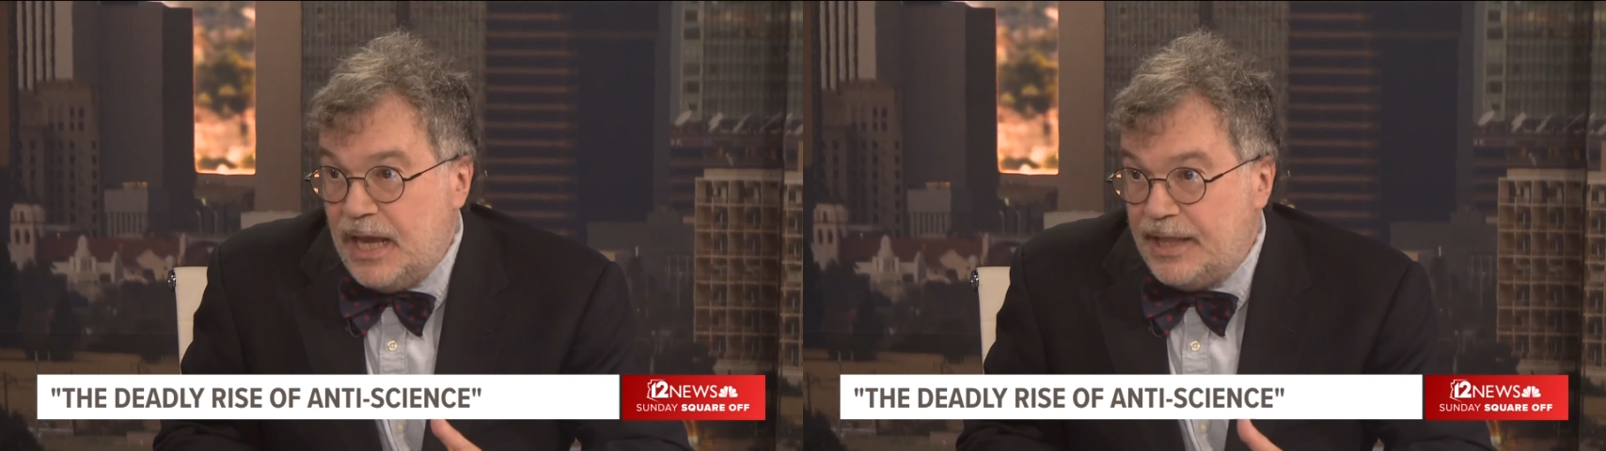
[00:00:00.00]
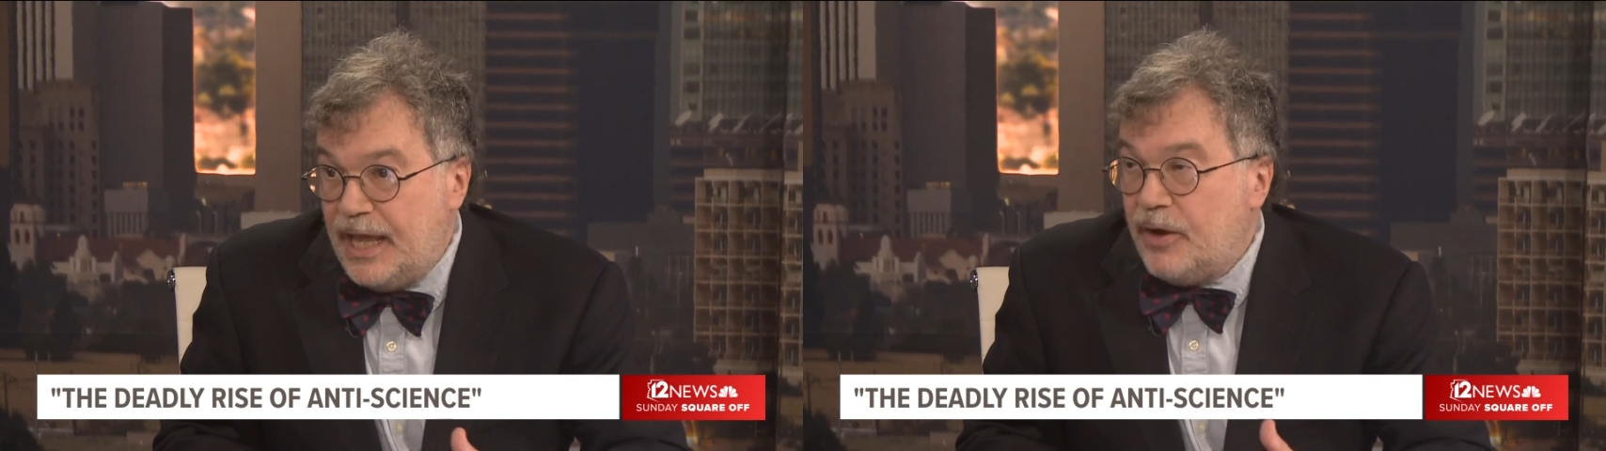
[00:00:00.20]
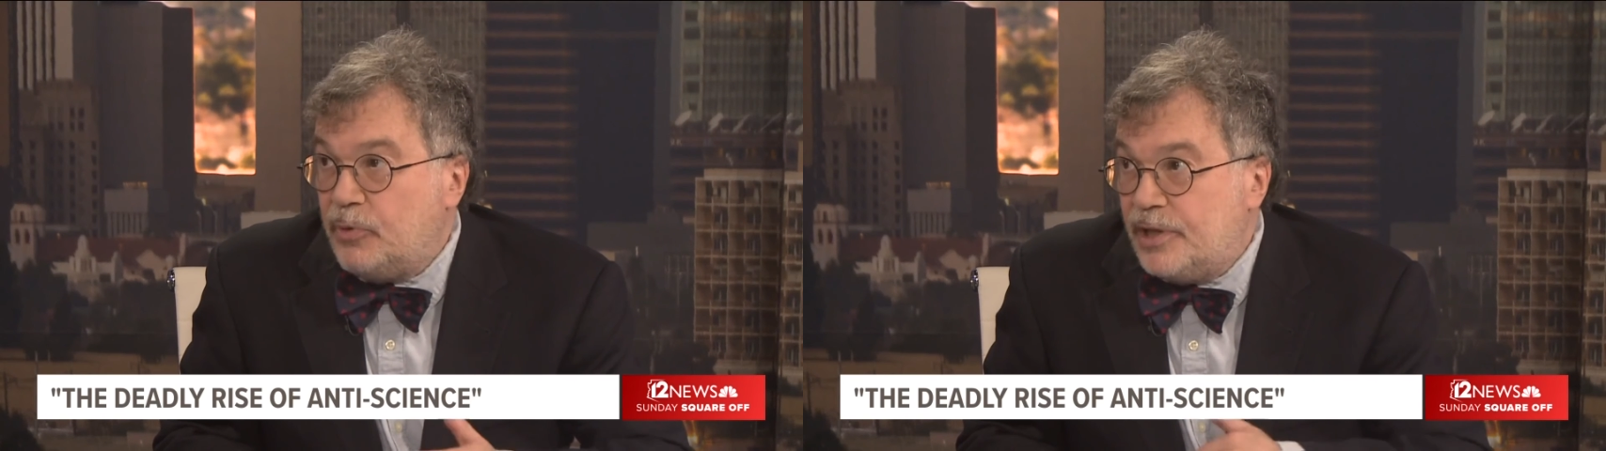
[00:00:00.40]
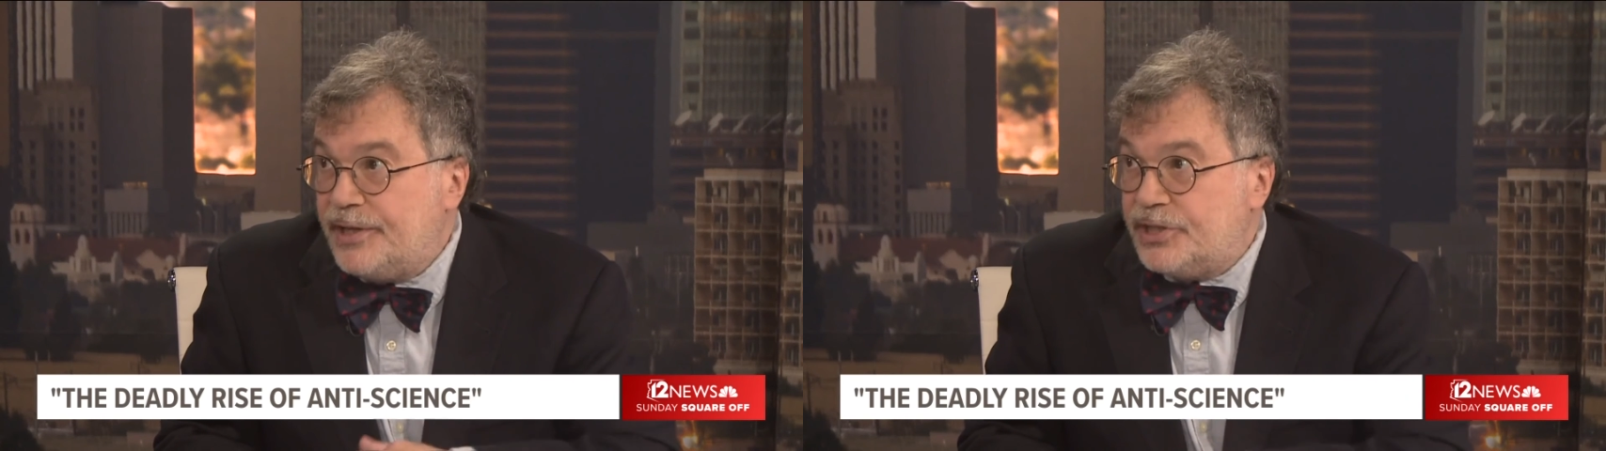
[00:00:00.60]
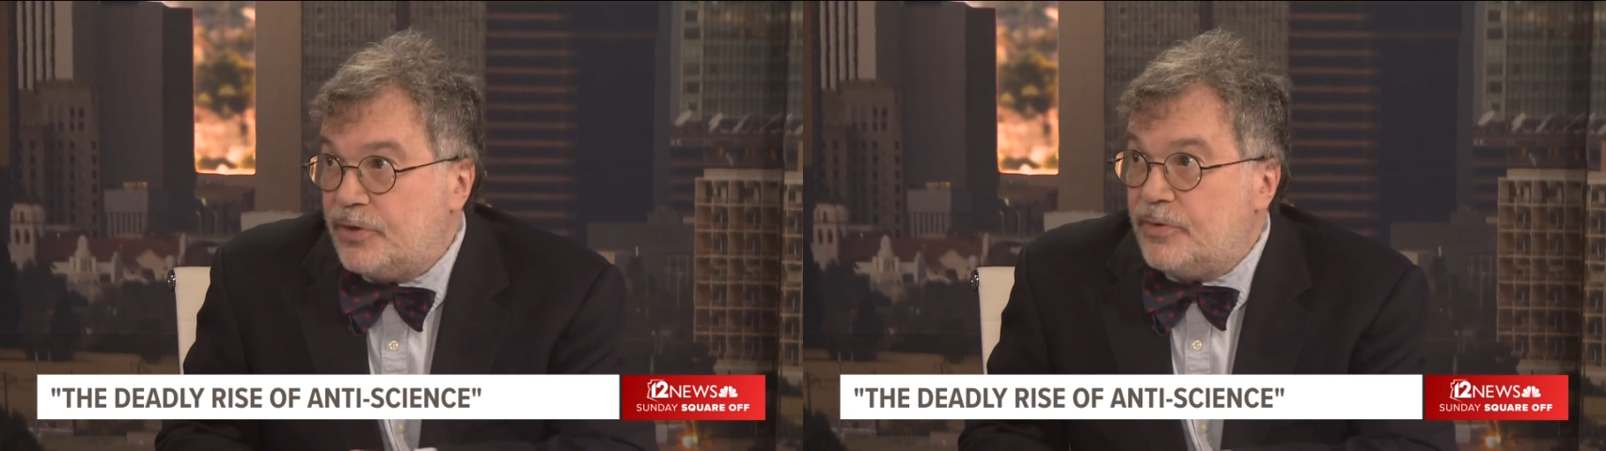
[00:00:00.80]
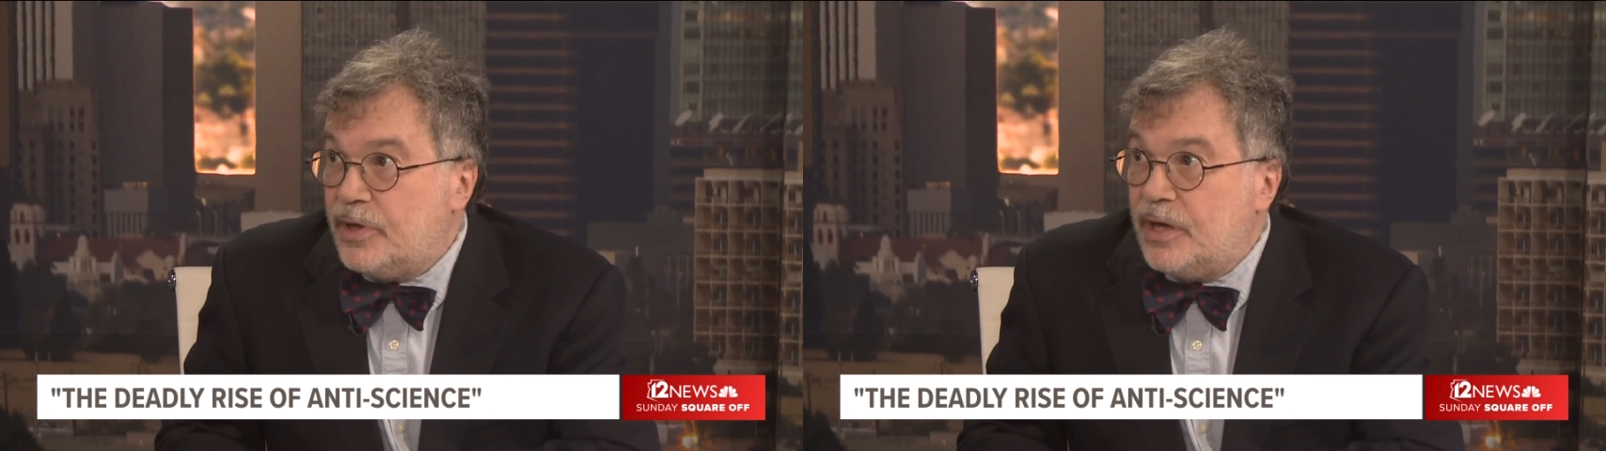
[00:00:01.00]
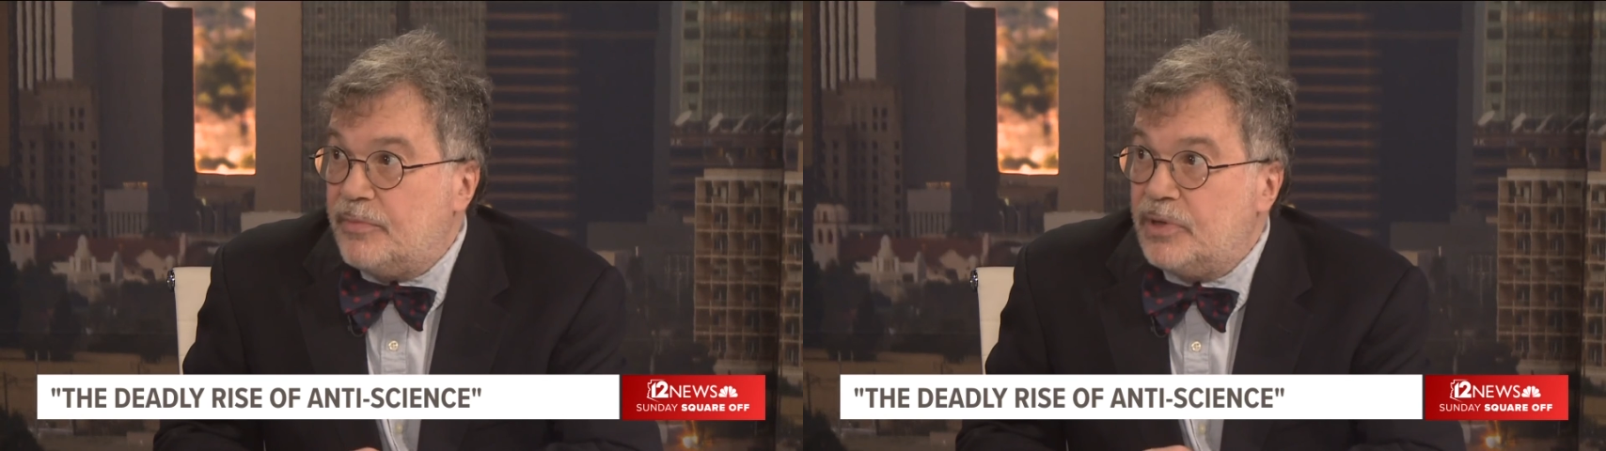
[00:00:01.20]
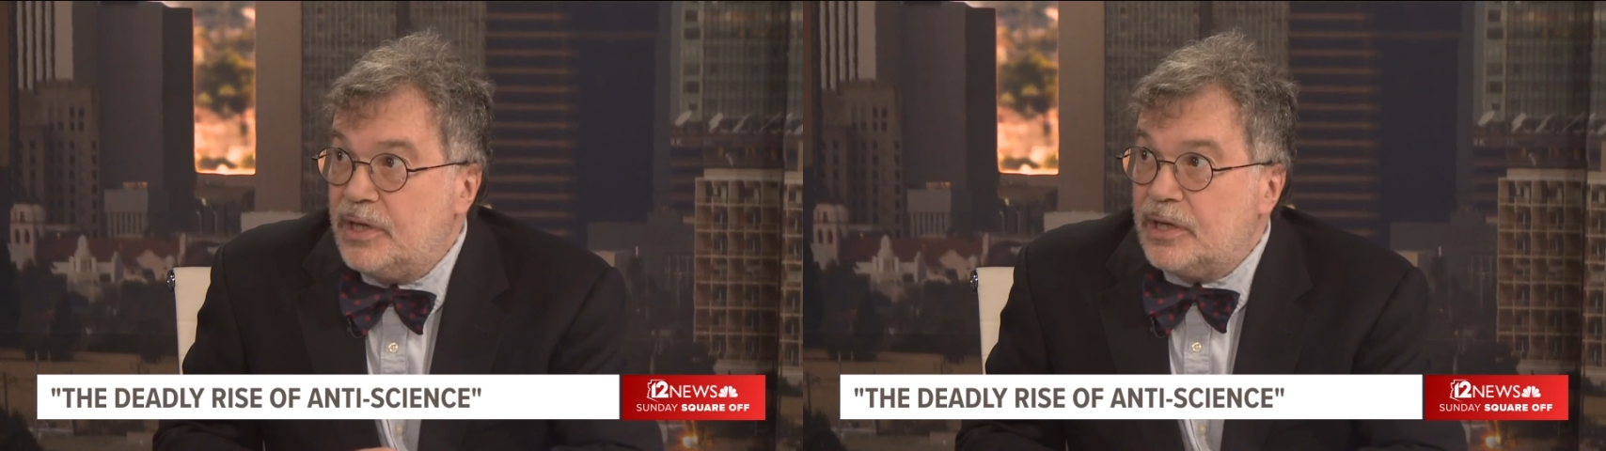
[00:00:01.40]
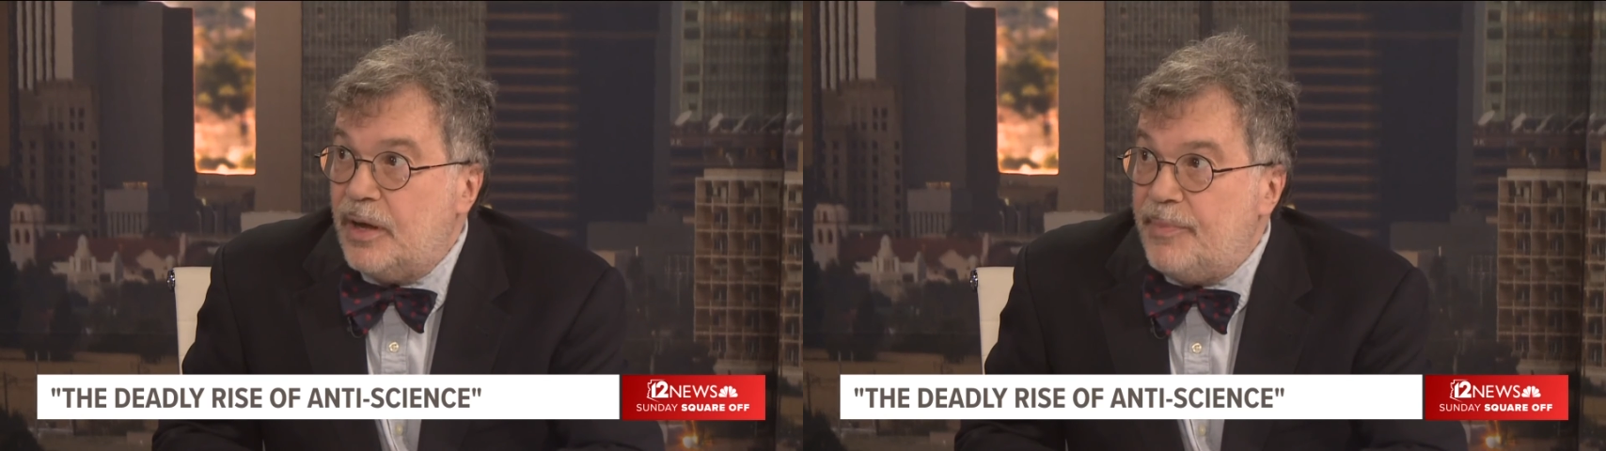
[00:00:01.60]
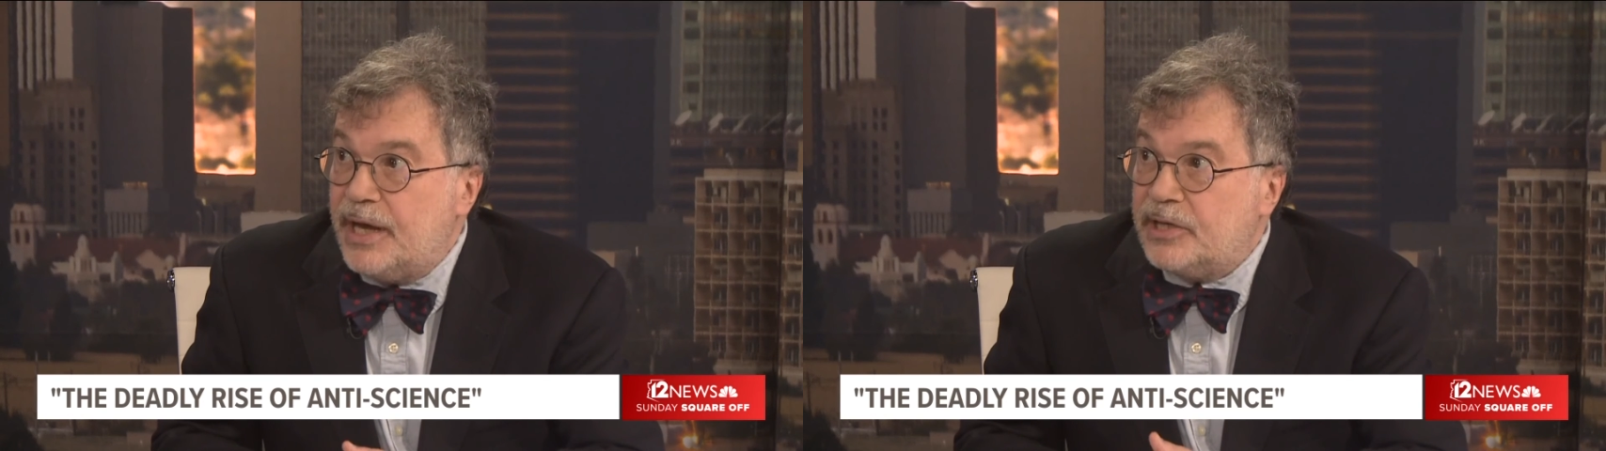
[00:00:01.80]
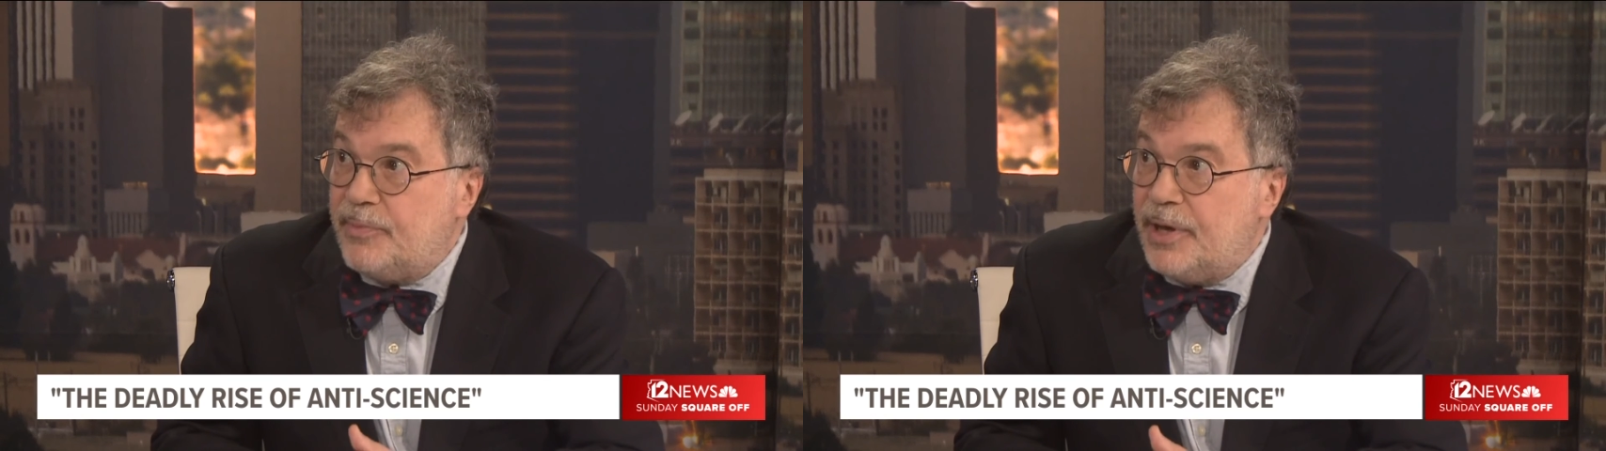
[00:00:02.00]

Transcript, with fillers: and that will also um, come back to